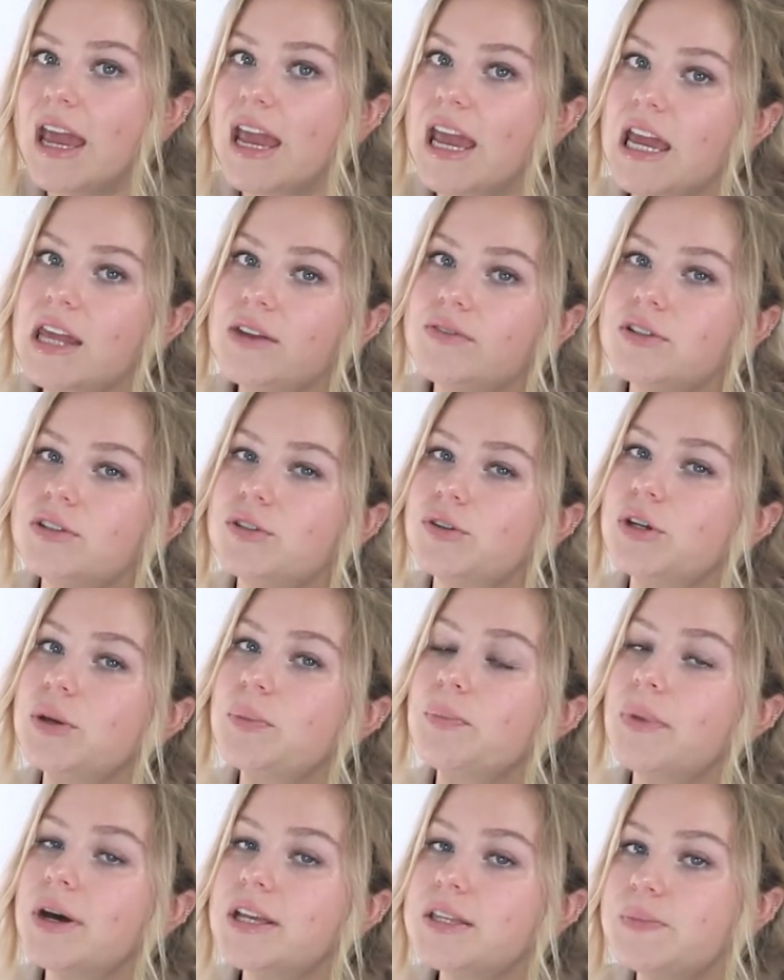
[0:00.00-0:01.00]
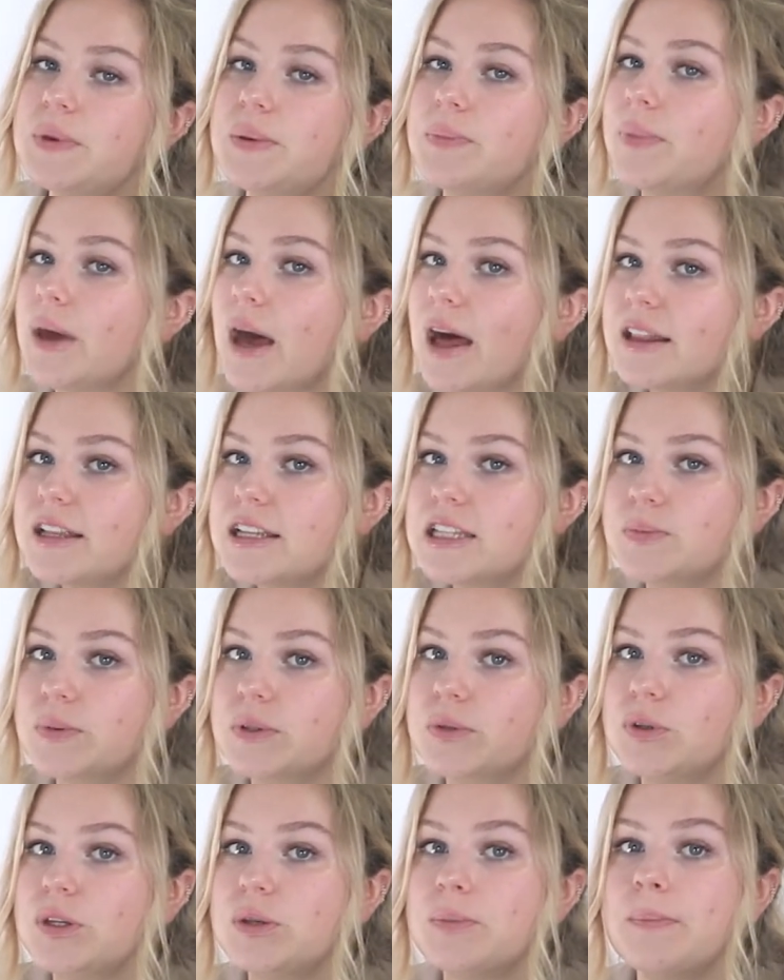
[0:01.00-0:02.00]
Inventory must be balanced
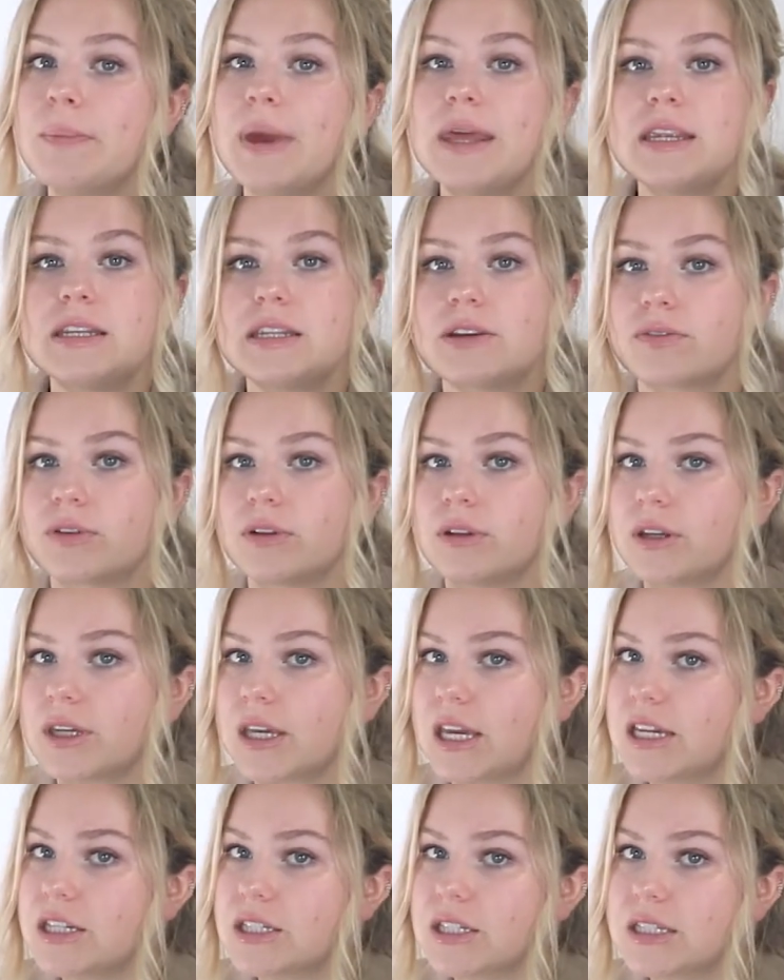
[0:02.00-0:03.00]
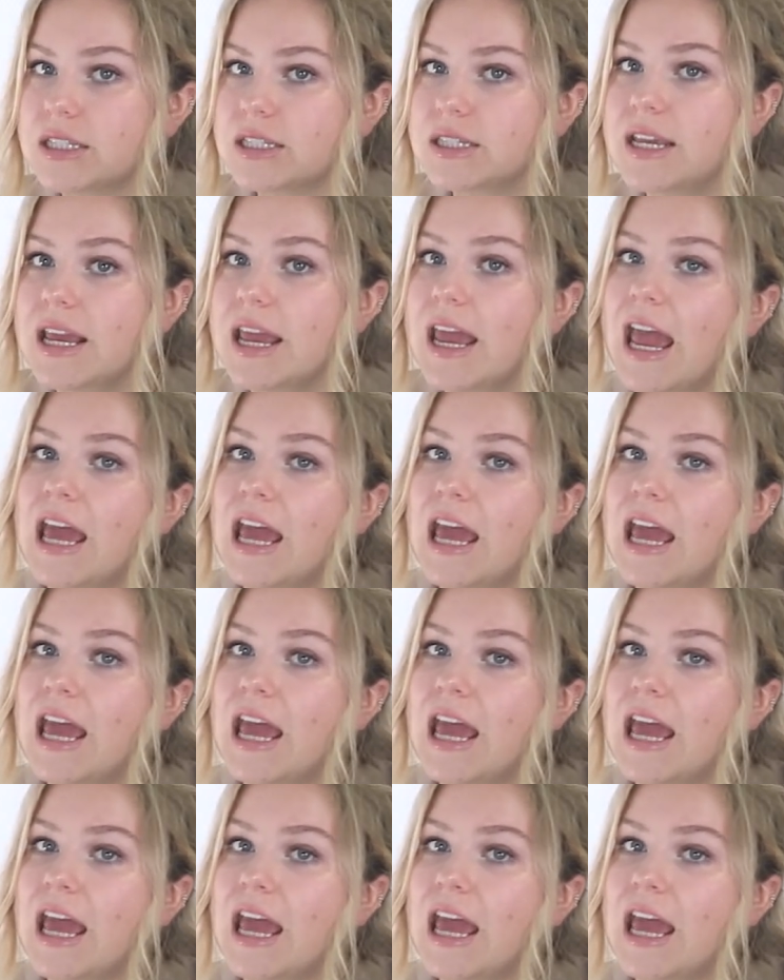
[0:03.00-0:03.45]
between many different locations,